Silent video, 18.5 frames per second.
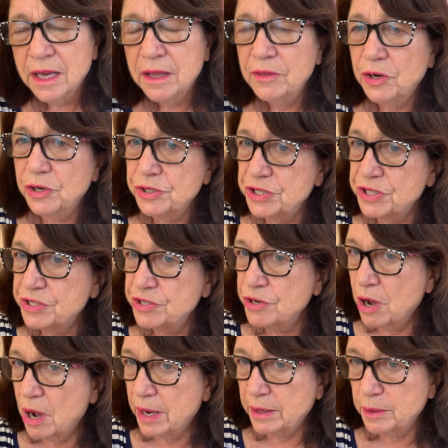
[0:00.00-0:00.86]
that are just
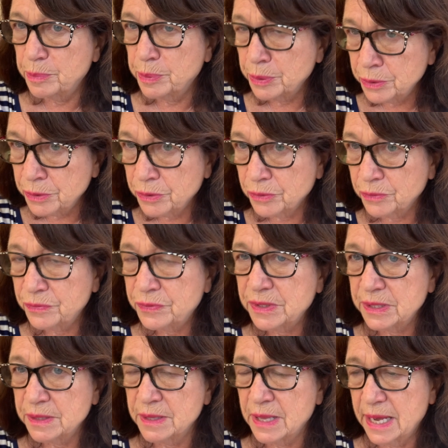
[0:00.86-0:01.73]
not approved
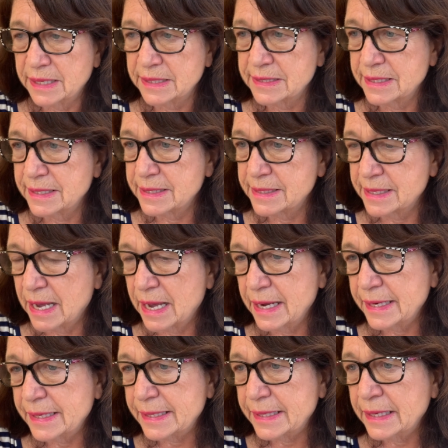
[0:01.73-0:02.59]
in that
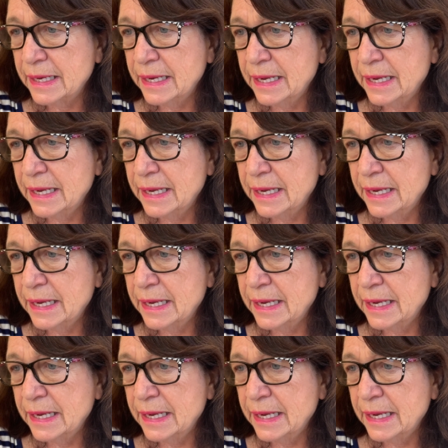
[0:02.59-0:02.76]
society.